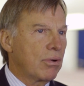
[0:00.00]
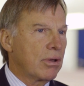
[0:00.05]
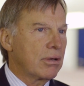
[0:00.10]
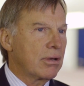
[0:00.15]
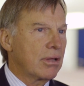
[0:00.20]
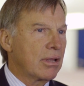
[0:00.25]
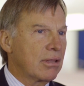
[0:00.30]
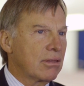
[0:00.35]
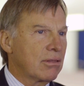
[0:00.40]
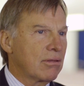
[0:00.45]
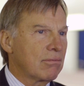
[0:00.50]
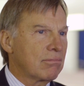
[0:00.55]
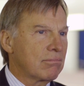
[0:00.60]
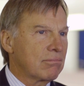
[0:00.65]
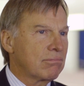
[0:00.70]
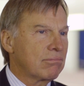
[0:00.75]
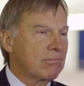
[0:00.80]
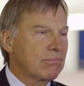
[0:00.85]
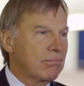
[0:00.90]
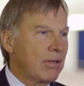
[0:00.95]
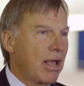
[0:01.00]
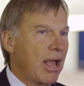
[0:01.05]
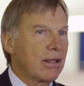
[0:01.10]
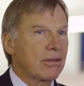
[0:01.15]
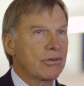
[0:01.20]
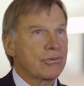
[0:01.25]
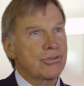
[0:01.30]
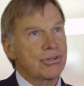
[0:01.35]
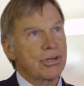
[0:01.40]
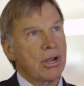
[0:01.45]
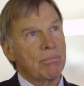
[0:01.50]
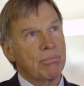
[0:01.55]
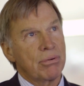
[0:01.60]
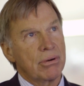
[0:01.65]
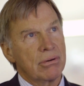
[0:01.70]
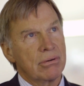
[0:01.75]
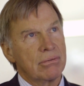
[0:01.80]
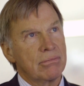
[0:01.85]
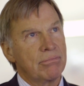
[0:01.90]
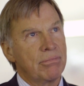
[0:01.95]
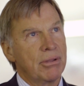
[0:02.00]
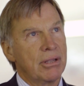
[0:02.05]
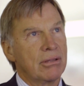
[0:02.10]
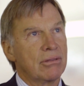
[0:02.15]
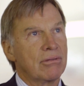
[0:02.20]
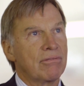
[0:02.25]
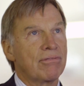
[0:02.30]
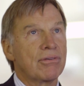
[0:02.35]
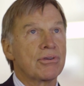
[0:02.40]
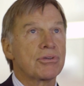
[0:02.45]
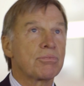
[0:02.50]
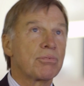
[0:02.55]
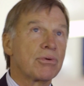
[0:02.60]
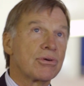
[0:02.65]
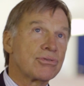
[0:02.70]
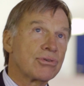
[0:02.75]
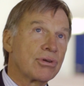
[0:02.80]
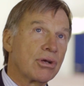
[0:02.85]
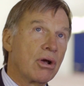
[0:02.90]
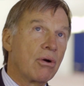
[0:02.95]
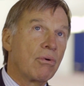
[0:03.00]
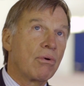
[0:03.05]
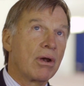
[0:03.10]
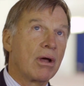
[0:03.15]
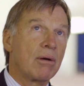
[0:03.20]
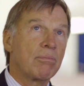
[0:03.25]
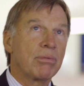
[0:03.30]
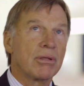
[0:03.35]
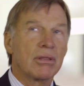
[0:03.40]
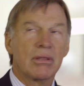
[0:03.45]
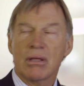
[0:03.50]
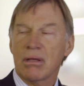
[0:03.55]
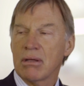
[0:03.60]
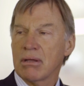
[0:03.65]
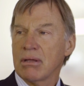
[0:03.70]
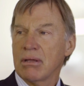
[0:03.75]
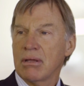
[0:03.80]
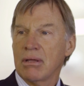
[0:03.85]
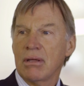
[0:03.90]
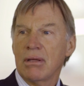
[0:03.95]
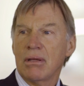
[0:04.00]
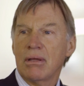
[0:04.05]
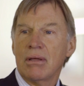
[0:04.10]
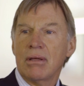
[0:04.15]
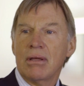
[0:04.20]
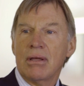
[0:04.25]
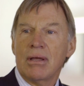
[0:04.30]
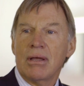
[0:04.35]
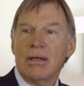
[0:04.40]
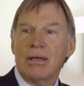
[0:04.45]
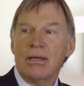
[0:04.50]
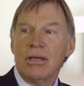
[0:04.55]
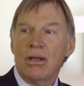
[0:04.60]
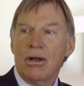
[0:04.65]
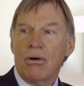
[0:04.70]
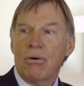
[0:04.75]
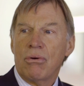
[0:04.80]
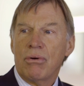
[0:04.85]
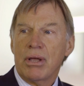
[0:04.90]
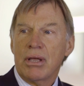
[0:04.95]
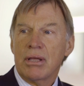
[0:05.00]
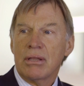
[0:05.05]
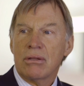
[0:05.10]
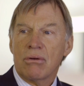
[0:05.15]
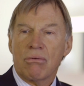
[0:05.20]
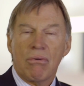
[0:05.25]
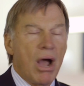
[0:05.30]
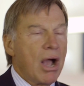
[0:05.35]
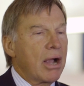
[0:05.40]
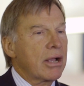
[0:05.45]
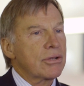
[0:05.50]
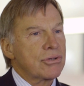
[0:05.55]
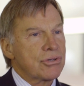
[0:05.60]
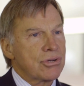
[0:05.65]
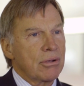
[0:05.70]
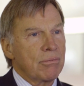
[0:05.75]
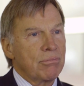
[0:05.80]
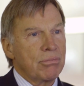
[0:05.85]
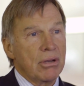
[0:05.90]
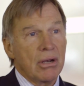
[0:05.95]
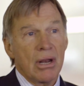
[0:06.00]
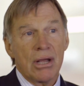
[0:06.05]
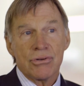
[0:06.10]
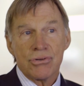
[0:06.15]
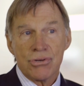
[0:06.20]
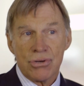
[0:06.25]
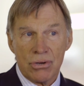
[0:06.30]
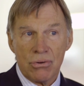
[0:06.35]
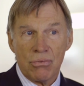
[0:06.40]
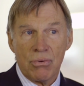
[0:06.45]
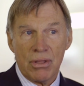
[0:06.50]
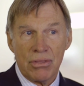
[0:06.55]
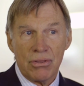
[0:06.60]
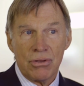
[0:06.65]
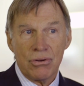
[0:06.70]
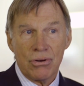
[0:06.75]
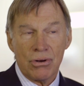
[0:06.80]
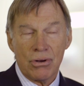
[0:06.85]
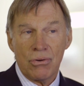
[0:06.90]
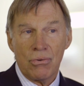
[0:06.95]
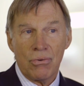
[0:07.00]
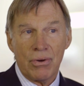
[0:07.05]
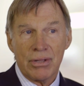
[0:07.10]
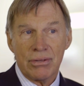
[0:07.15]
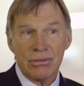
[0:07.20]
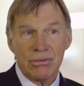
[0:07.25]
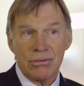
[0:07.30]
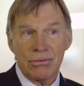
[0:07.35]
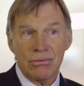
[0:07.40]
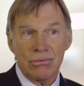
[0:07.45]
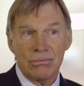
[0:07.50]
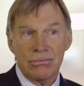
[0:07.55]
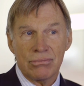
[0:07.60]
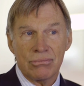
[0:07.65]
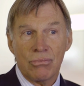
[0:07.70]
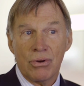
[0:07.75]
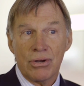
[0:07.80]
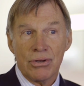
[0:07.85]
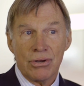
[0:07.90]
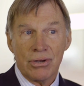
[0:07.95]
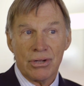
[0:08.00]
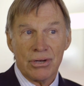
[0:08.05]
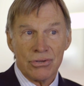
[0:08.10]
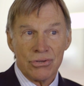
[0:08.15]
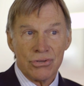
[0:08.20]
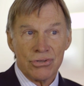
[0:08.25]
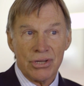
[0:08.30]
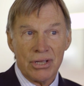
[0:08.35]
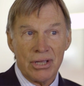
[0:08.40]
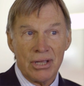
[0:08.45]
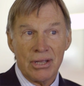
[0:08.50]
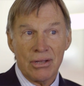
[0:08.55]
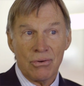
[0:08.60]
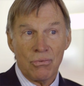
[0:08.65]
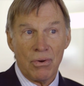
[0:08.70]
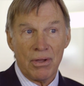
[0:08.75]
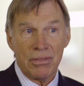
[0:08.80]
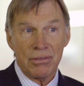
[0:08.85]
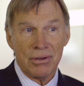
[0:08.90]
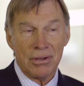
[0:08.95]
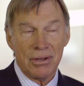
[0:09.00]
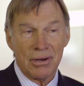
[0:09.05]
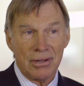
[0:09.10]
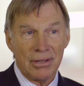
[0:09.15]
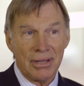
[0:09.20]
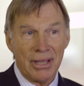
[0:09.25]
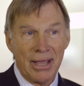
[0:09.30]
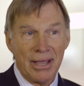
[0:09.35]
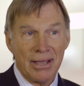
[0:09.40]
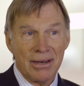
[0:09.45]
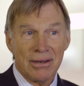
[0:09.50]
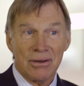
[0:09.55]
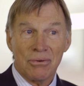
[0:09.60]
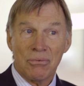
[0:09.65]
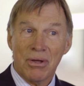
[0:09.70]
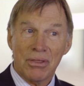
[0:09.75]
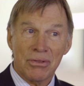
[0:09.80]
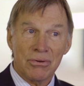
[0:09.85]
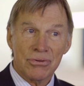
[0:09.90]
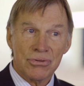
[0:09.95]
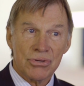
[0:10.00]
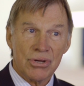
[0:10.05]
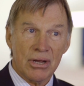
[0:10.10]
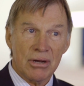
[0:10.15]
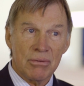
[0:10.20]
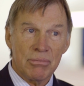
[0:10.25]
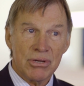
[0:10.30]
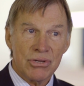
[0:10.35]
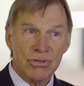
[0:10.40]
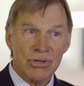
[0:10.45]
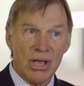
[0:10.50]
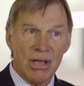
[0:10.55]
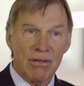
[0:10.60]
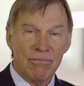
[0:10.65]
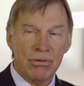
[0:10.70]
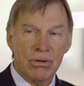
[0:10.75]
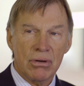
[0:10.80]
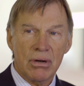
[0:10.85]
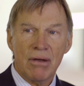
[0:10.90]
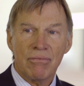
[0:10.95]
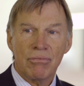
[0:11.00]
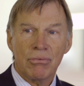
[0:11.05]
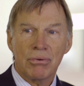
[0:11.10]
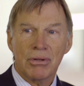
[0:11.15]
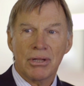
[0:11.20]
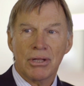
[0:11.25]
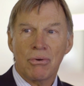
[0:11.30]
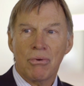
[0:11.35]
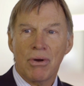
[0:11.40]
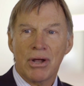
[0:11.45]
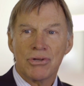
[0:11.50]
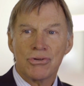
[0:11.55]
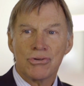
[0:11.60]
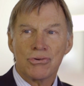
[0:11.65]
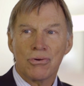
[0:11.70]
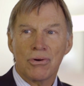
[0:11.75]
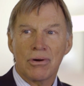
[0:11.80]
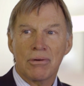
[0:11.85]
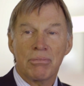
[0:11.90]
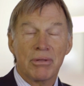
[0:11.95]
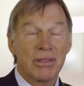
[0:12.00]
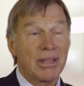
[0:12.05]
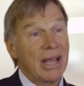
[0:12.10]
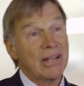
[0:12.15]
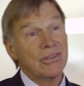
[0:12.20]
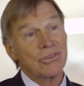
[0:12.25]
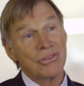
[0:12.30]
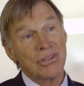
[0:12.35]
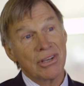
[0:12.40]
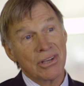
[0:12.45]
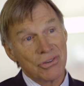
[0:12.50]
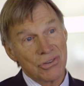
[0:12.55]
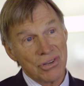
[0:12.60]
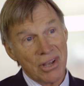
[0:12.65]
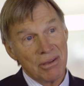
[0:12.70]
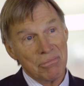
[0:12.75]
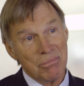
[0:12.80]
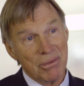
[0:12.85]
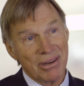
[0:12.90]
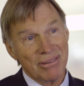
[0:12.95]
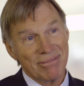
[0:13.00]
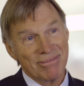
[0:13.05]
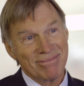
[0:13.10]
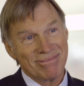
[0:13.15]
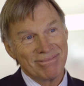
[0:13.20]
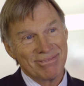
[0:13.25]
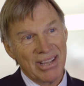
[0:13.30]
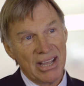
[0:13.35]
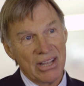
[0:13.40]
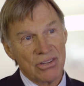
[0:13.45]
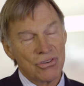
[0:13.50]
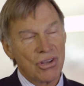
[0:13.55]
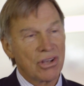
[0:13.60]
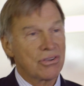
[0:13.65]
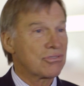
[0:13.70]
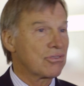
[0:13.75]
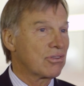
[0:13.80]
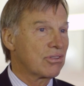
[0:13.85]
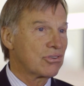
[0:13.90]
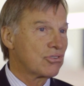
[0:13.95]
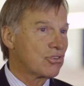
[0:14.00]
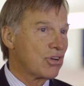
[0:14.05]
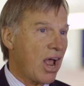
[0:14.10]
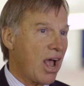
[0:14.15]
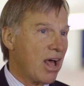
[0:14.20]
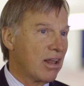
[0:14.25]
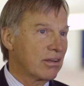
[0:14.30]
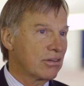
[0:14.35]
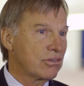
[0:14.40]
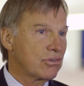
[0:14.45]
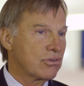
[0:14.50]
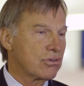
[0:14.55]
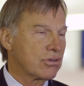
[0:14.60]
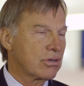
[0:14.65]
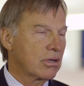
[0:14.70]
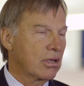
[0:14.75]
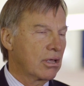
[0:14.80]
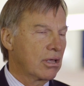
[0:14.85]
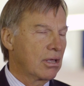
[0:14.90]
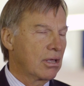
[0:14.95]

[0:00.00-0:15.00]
when in the Alan Shepard being the first person going up in the, you know, in the rocket ship. You're not sure whether you're going to, what you're going to see and whether you're going to land and whether it's going to be safe. You're never really quite sure, but that's the excitement. It's also the challenge,